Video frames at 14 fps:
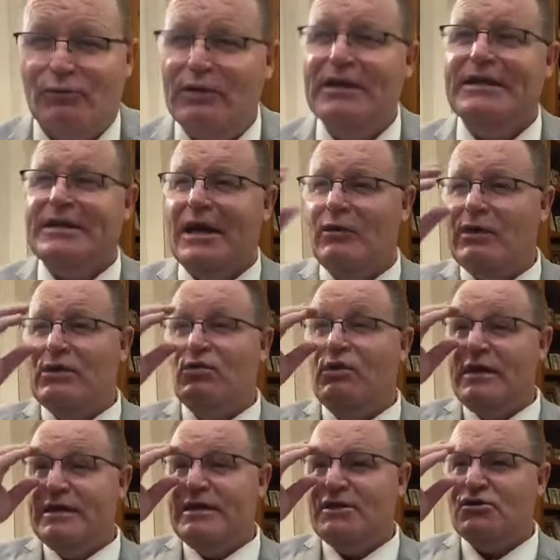Willing, are we
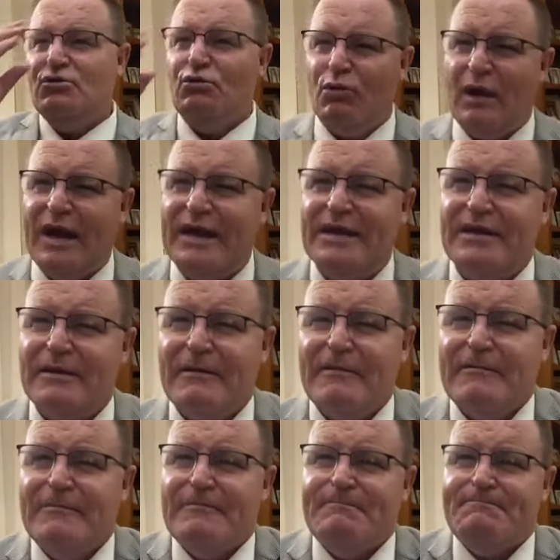willing to wait?
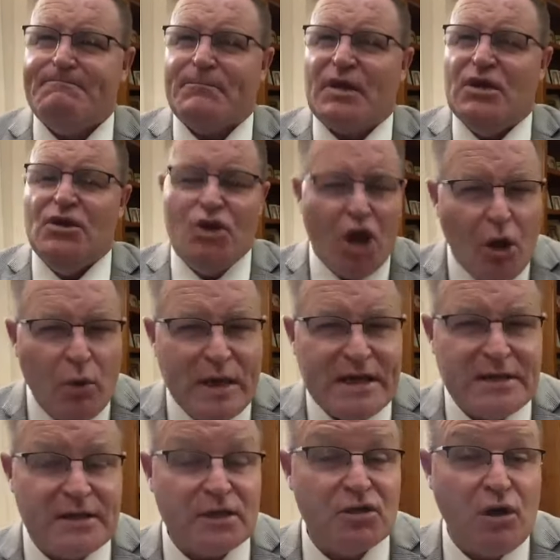
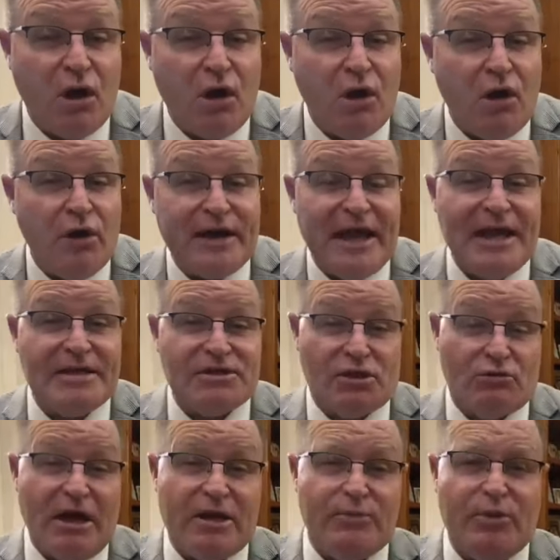Knowing that God has a
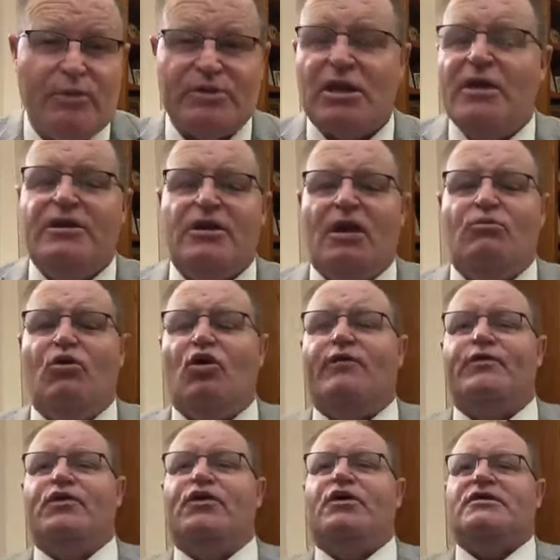greater purpose. You know, more
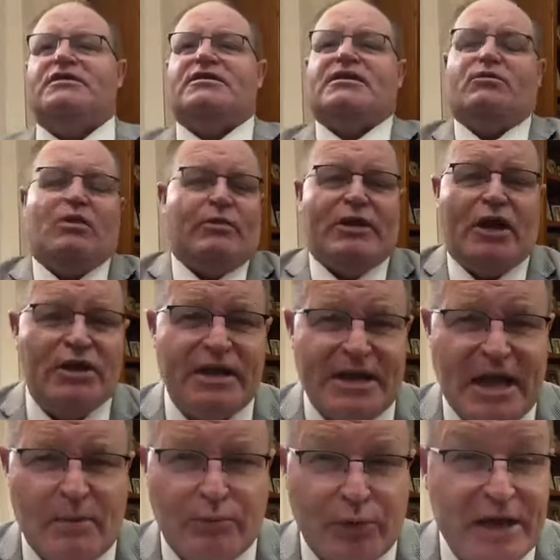often than not, as I said, when we don't
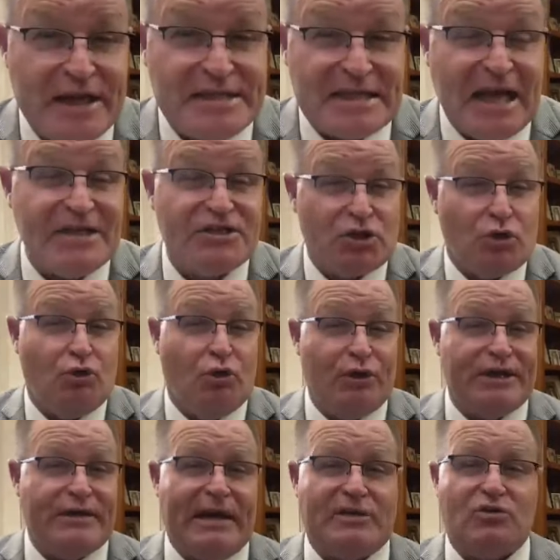get our prayers answered
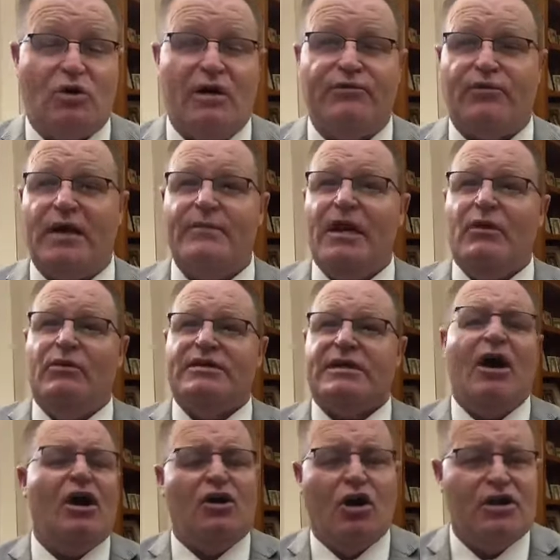according to our time frame, we say,
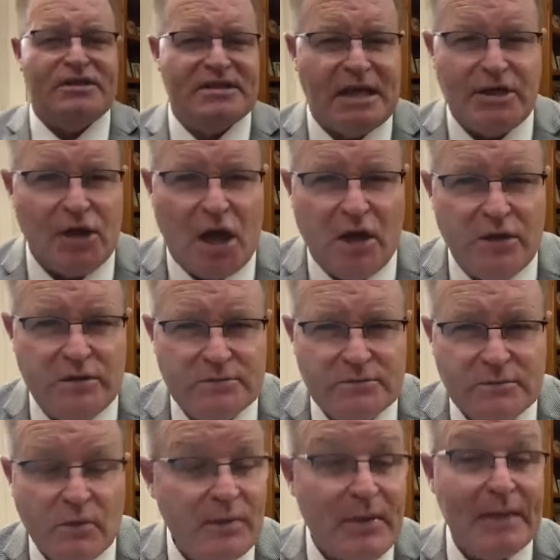Oh, God said no.
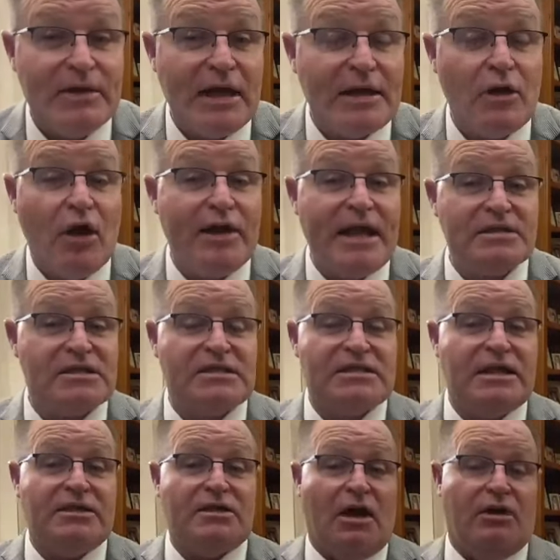Well, maybe God hasn't
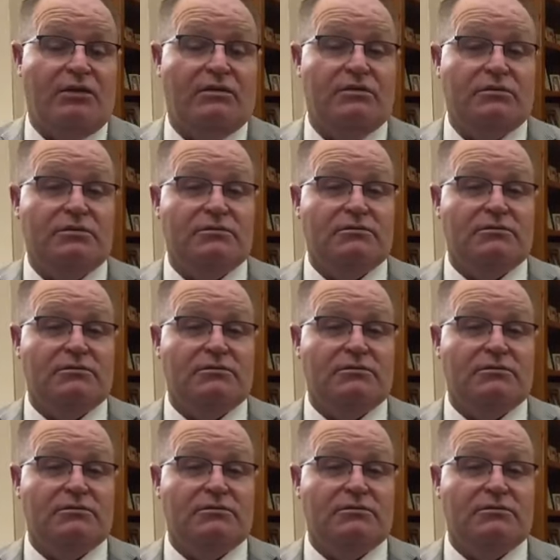said no.